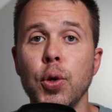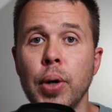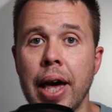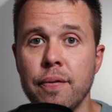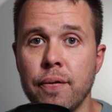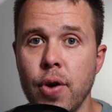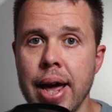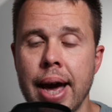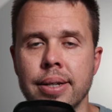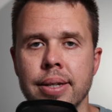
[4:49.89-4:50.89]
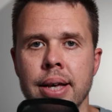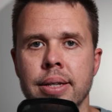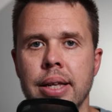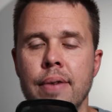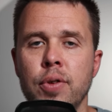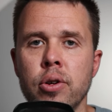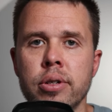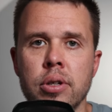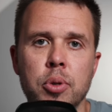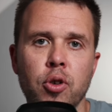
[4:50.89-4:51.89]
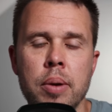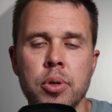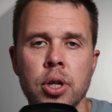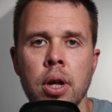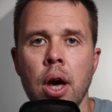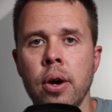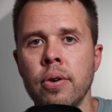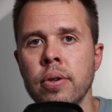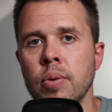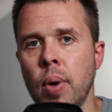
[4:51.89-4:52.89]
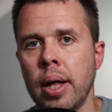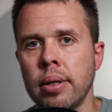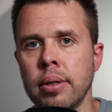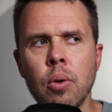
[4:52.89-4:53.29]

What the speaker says: You'll get free access if you're a subscription owner as well.